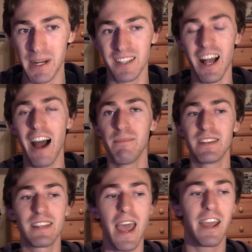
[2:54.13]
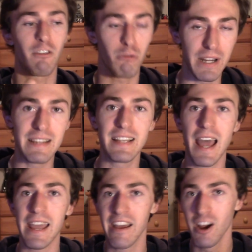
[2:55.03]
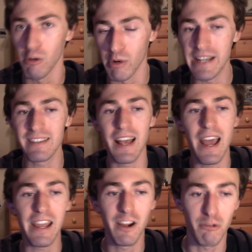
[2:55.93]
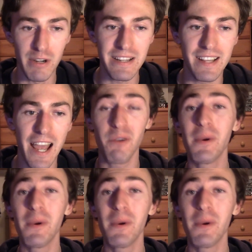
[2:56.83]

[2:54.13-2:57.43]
because I've been saying Rize, Rize, Rize.